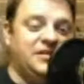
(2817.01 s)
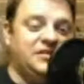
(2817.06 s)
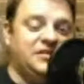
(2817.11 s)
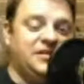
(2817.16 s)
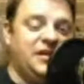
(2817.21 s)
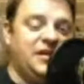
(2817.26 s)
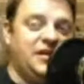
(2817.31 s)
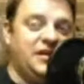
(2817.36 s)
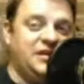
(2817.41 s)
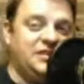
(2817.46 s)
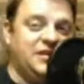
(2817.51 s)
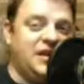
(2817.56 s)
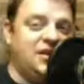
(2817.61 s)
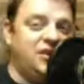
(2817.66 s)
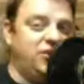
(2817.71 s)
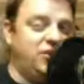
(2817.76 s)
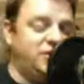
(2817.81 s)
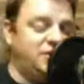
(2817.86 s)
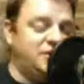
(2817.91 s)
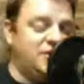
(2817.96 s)
It is a
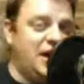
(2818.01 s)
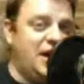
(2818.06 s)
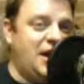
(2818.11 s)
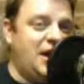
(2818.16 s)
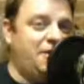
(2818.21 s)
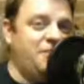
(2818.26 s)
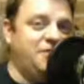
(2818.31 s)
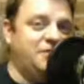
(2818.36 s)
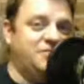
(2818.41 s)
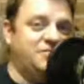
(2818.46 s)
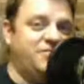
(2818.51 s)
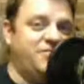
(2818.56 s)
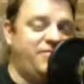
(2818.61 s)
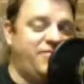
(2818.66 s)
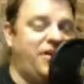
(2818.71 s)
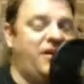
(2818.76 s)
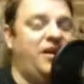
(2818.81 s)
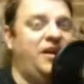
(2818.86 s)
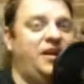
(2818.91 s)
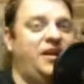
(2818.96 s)
good time. It's
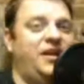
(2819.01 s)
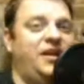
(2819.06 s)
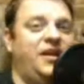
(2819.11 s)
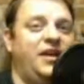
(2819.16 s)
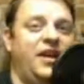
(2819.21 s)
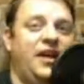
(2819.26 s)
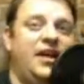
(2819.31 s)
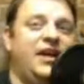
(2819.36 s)
fun.